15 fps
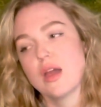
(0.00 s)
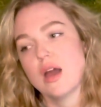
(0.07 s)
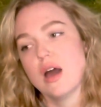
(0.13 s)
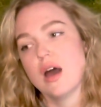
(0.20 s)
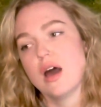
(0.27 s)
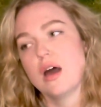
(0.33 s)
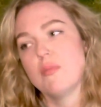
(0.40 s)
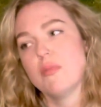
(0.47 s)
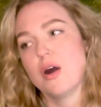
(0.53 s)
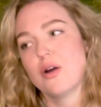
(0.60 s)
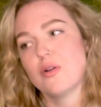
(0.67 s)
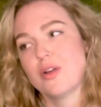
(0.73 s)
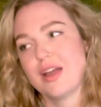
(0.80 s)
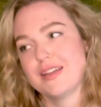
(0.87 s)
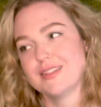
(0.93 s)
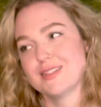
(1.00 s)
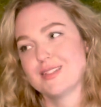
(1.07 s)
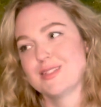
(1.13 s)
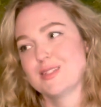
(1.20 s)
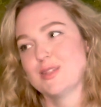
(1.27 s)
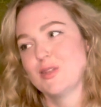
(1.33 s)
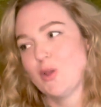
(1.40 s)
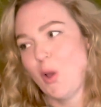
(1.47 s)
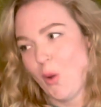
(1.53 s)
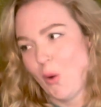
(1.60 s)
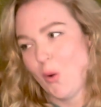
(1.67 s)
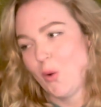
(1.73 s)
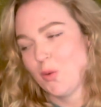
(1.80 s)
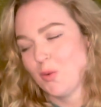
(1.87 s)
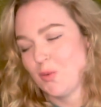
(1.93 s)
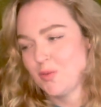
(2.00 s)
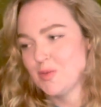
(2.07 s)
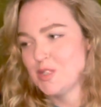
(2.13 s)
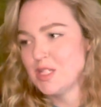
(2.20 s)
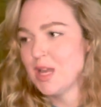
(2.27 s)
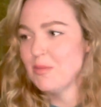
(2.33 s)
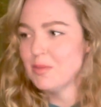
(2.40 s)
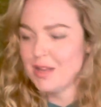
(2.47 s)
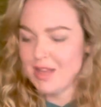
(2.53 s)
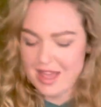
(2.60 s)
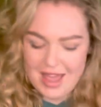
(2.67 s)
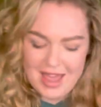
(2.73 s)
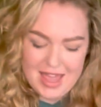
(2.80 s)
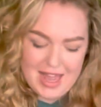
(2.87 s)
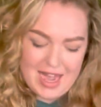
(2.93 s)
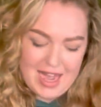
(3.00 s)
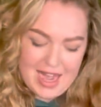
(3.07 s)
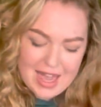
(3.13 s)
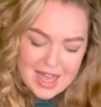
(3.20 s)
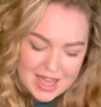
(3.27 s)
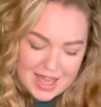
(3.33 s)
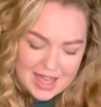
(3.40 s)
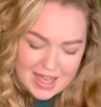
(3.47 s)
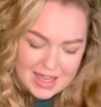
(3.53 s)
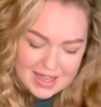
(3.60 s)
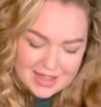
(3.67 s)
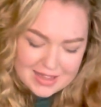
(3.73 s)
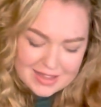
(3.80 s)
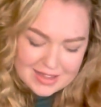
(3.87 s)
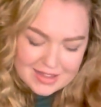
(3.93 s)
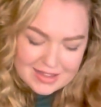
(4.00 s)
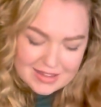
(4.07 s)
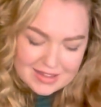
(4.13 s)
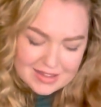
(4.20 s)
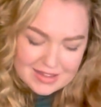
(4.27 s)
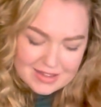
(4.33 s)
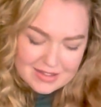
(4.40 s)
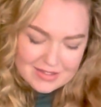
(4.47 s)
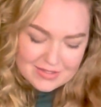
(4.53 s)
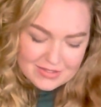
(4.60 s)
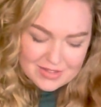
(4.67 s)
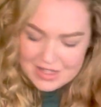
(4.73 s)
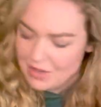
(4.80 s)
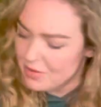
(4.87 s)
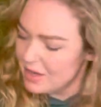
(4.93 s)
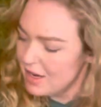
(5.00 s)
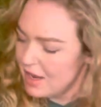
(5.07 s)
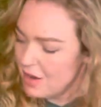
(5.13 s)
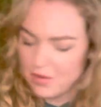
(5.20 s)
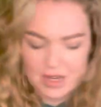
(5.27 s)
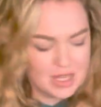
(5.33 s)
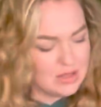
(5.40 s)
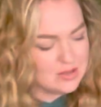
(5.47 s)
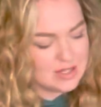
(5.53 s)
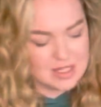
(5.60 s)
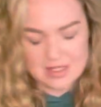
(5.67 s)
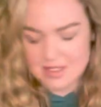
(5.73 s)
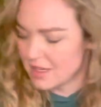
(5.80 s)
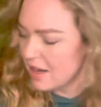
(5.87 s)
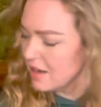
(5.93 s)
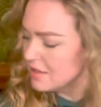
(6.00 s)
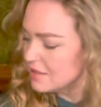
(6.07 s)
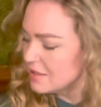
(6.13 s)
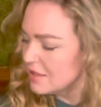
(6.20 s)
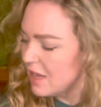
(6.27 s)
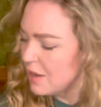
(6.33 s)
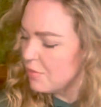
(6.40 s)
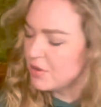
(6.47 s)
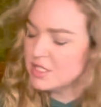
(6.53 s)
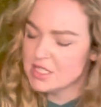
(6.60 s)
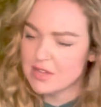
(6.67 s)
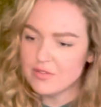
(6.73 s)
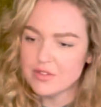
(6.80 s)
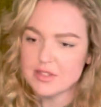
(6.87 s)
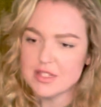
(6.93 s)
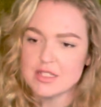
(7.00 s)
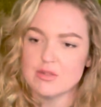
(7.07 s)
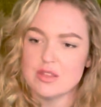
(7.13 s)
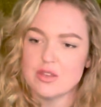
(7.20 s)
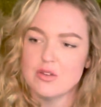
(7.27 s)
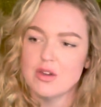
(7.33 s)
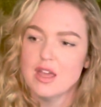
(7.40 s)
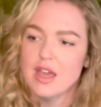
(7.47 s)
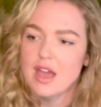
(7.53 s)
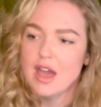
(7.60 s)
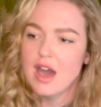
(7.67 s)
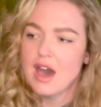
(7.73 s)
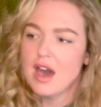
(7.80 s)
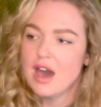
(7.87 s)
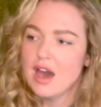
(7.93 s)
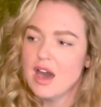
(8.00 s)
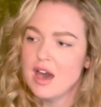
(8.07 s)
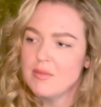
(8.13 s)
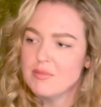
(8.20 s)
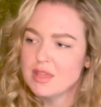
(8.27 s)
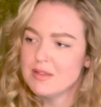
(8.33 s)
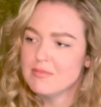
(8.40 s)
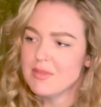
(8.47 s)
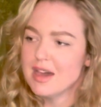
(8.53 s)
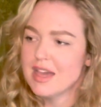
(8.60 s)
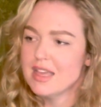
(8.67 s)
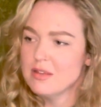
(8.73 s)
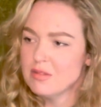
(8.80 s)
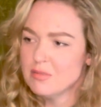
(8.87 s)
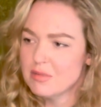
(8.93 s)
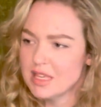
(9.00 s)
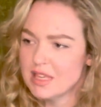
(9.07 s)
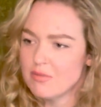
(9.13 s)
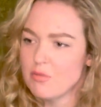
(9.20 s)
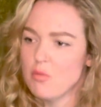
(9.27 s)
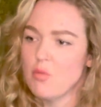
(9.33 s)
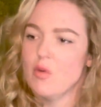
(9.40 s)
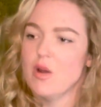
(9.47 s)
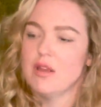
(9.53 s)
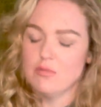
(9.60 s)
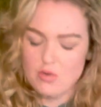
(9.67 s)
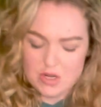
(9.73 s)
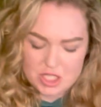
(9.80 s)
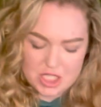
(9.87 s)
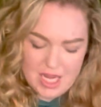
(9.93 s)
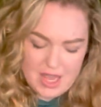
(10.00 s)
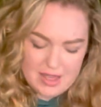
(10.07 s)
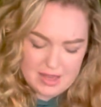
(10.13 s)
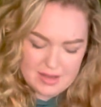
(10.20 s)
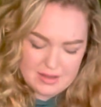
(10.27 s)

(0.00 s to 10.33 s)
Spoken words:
All right, so Gemini and love. You know what? I want to use these cards. I pre-shuffled these with you. In mine, I'm going to give them one more shake.